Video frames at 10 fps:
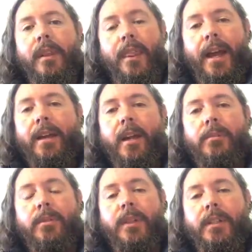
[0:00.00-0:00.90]
that
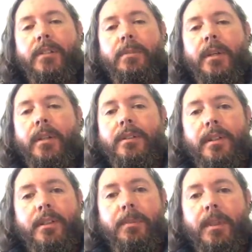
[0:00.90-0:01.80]
comes with experience,
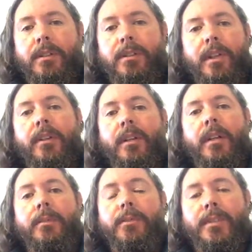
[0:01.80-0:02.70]
and experience generally
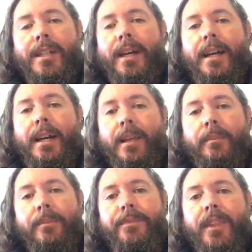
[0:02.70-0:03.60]
comes with
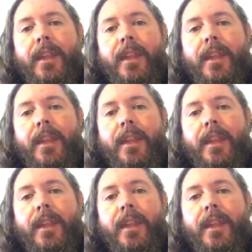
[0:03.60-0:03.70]
time.